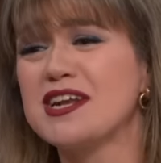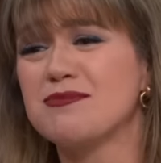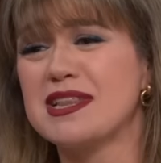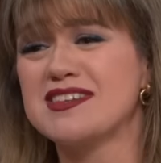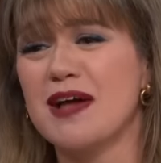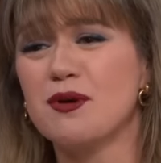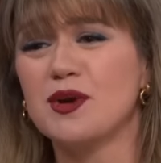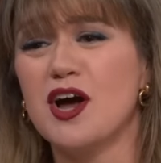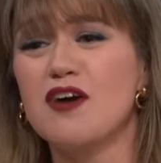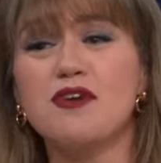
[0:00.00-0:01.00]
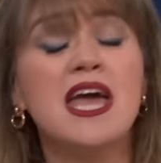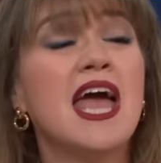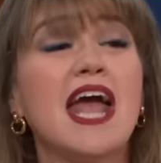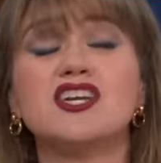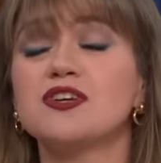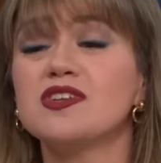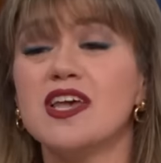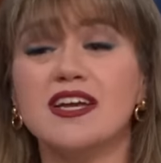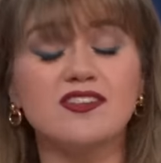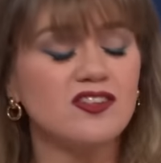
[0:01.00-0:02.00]
and by the time it went off, oh. and she was
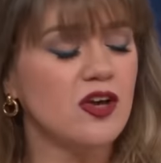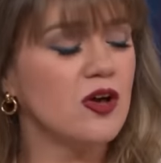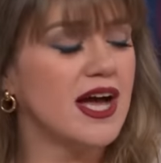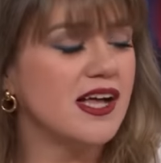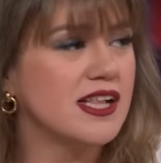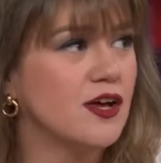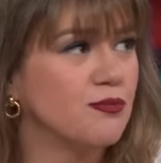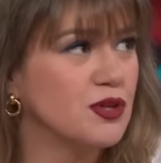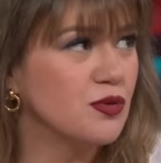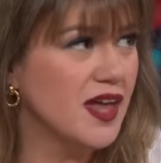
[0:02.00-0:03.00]
like, so I'll help you